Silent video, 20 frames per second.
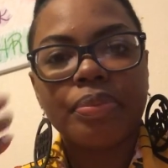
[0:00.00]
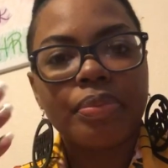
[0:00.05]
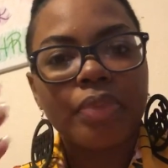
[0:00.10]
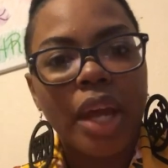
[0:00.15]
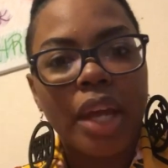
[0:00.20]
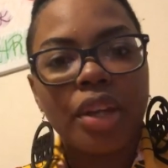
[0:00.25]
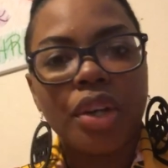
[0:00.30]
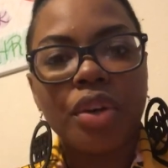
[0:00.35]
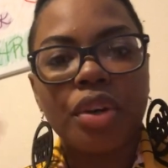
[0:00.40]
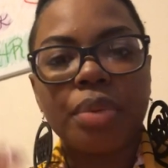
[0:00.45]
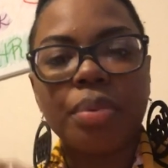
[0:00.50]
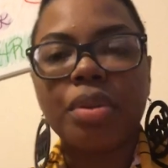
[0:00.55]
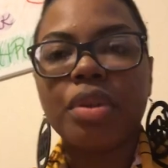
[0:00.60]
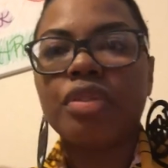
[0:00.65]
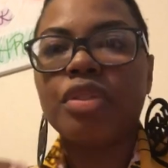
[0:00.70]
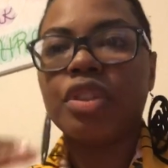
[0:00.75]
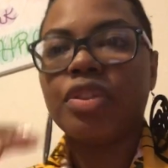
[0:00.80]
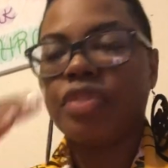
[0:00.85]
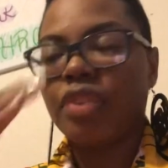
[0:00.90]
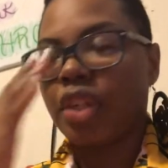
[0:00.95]
I know in
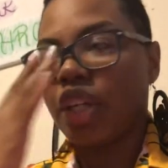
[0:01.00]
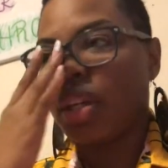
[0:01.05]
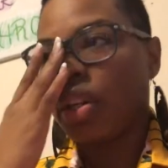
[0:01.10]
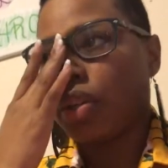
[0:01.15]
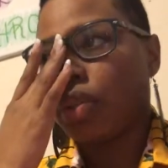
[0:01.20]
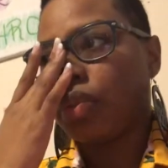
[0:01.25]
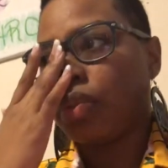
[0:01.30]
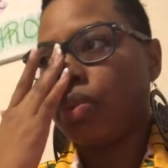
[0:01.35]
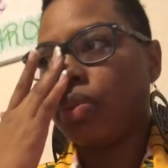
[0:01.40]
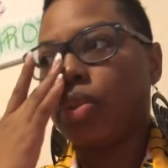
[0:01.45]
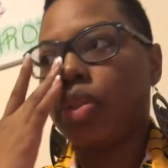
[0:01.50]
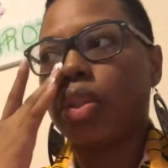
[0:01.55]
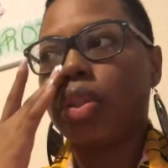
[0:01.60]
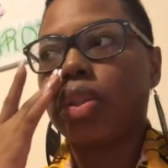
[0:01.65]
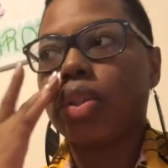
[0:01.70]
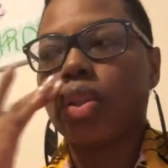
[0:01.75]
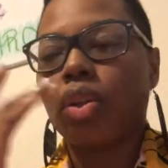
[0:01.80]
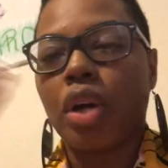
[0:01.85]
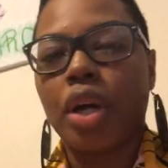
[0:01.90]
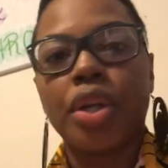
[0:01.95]
previous videos,
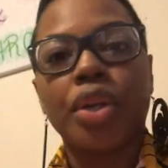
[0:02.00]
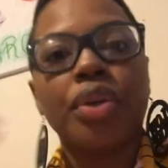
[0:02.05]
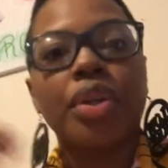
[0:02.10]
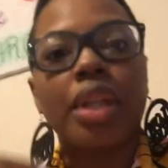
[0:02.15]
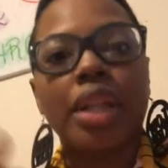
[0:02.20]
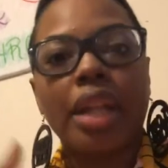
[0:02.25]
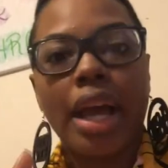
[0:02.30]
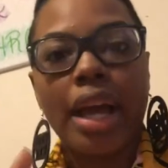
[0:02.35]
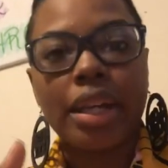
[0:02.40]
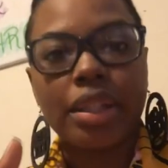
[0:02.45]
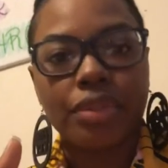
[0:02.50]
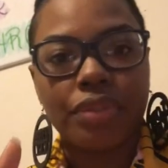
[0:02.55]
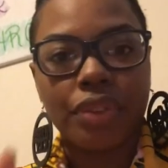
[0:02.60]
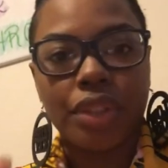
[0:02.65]
or I know the last